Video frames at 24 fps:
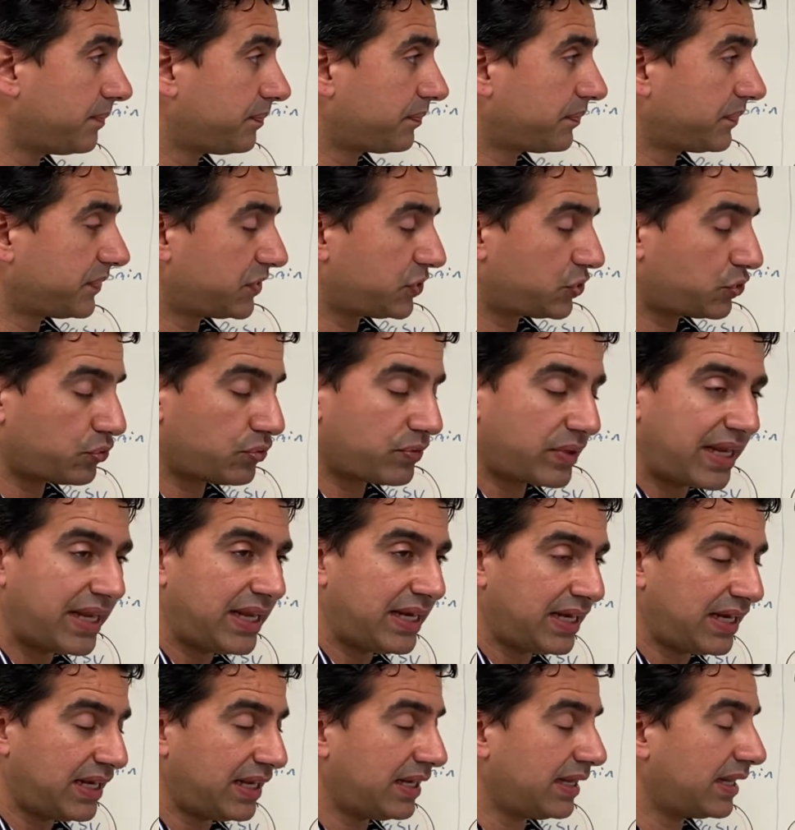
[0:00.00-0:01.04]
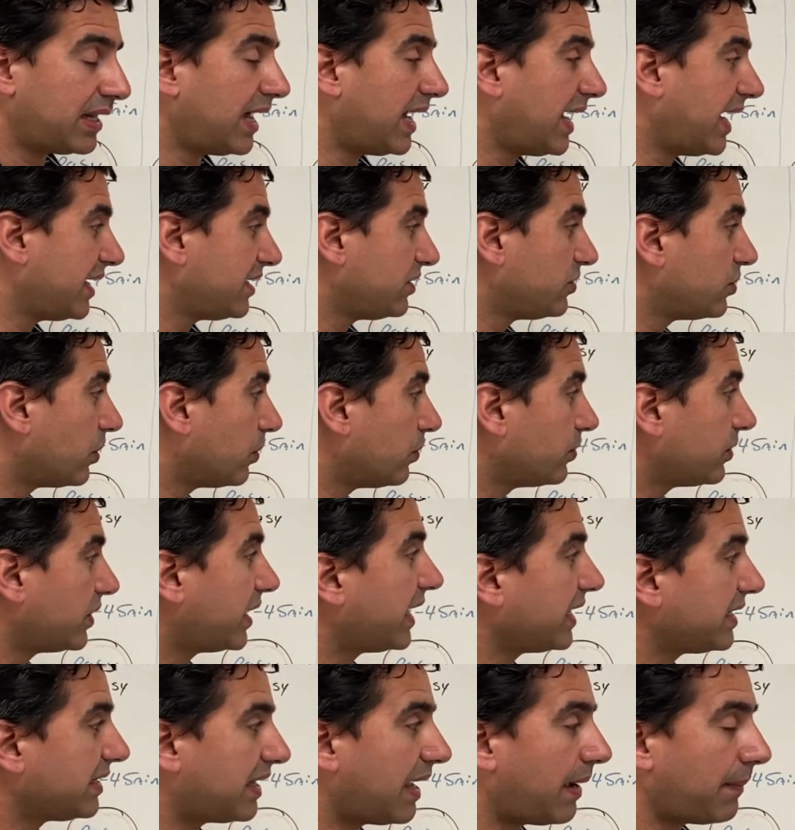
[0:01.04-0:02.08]
training, I don't like
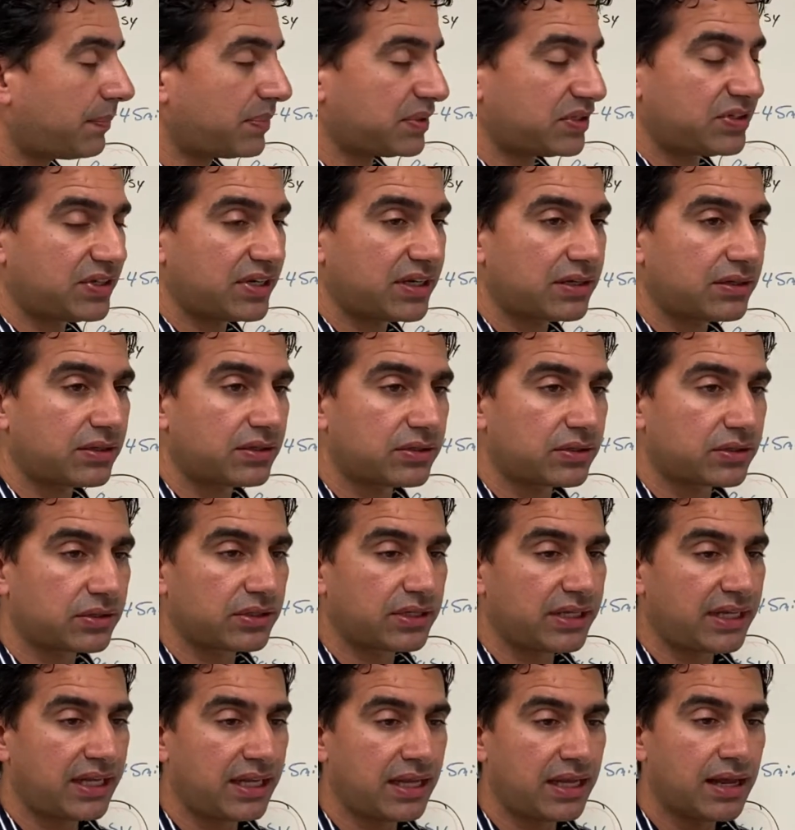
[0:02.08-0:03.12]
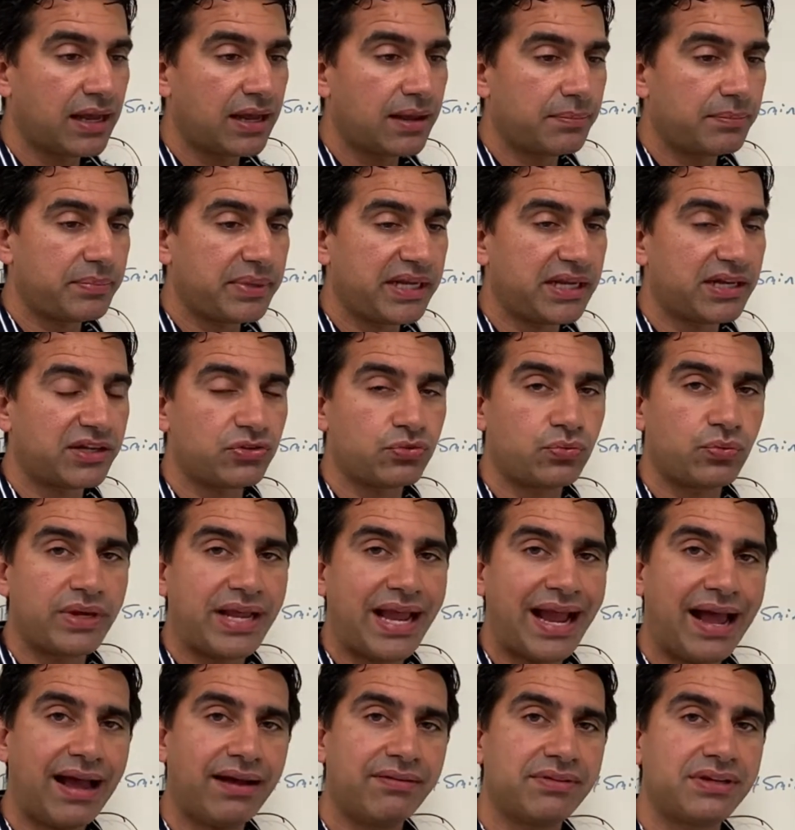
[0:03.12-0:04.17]
that particularly because we
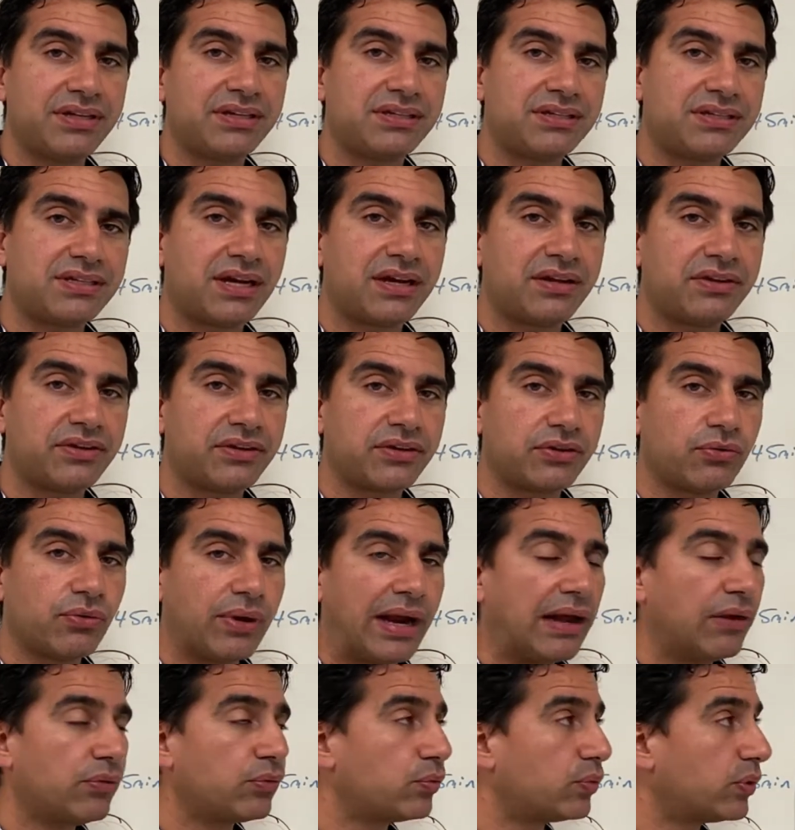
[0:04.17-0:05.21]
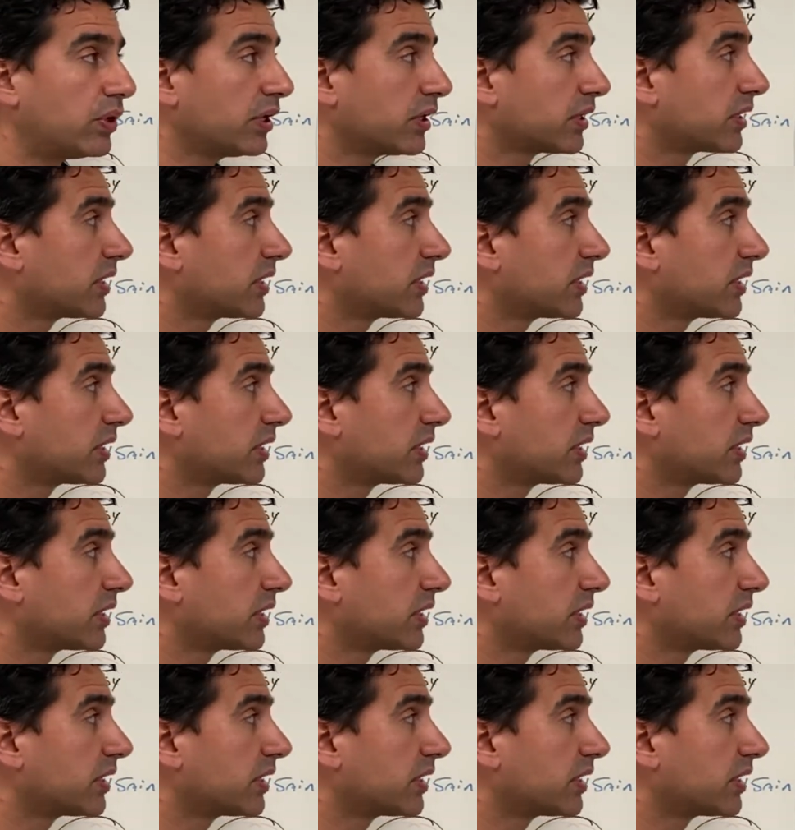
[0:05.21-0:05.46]
haven't done the groundwork.